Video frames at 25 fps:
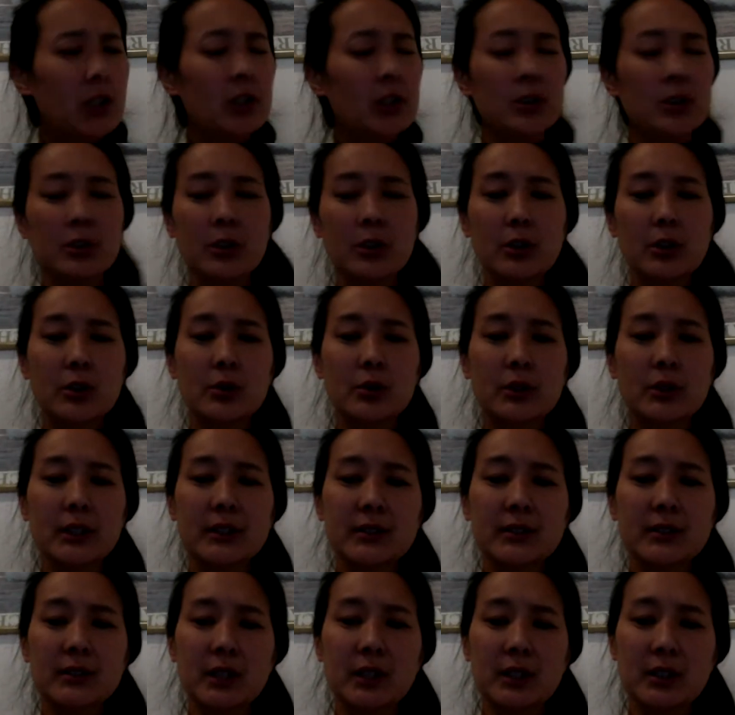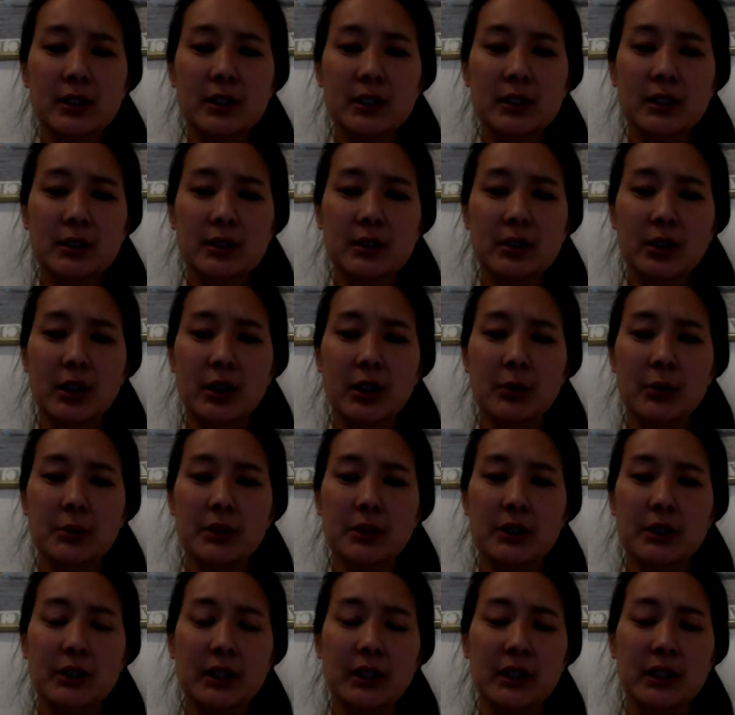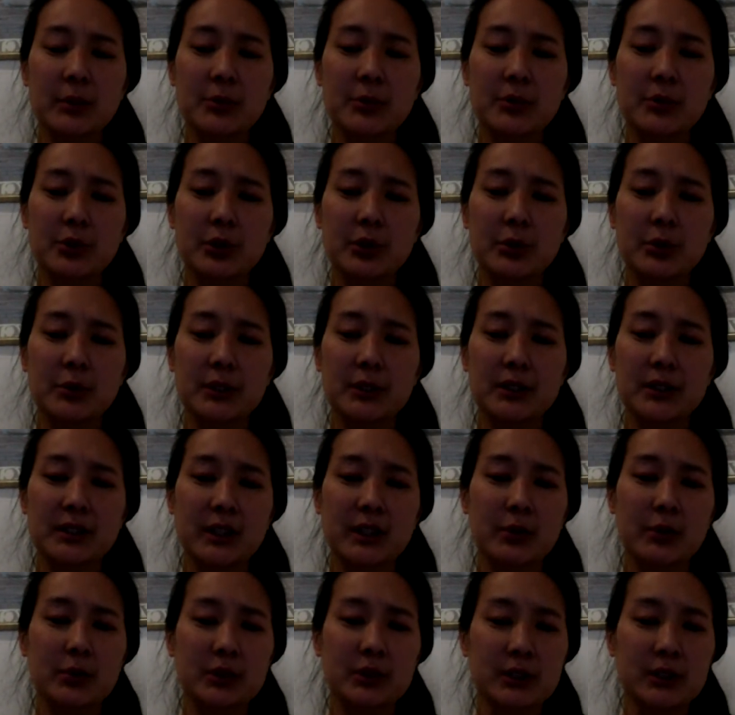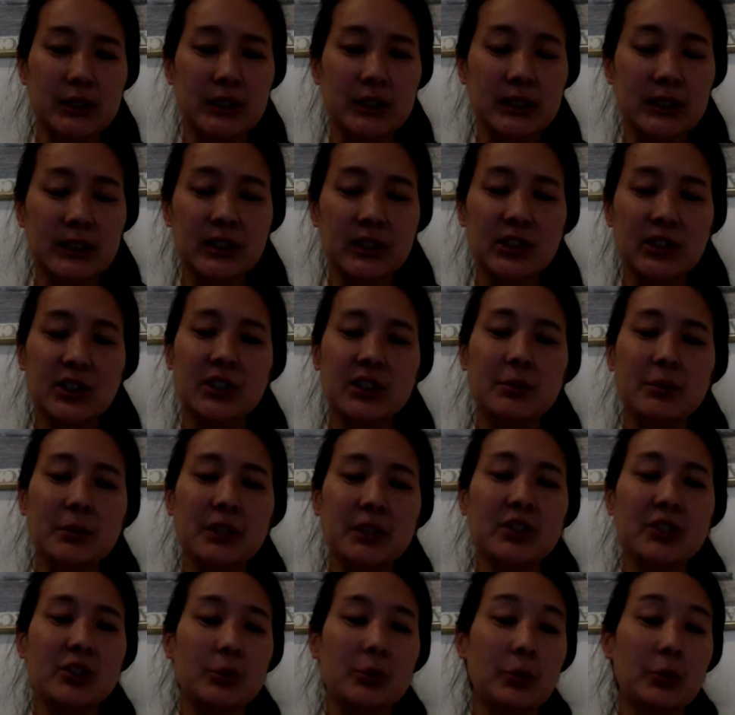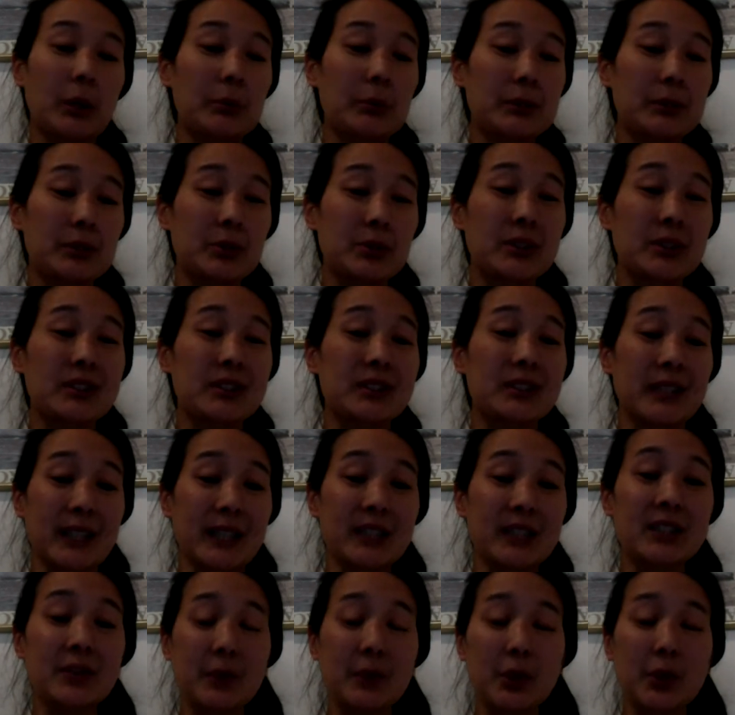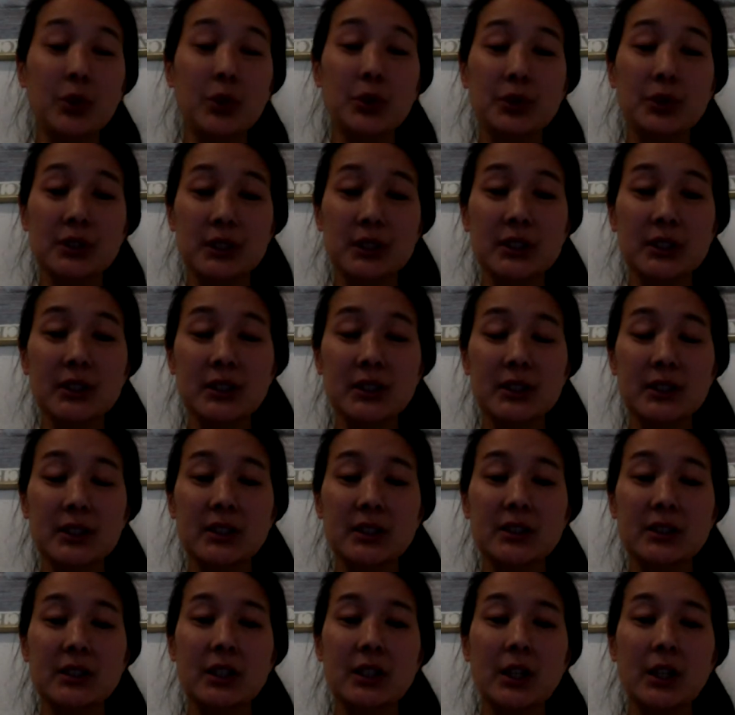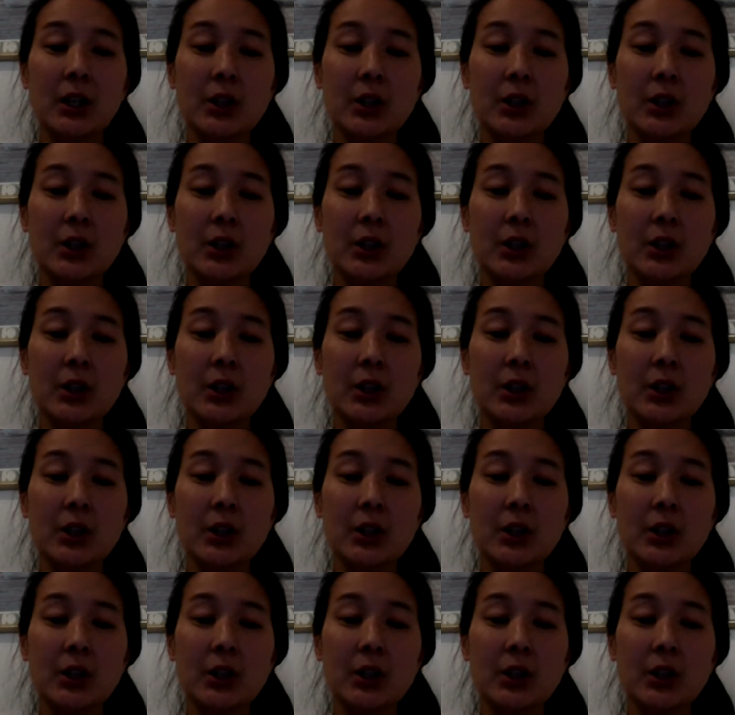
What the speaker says: No, it's not that the carbon that they absorbed is now released. It just means they're probably doing less photosynthesis.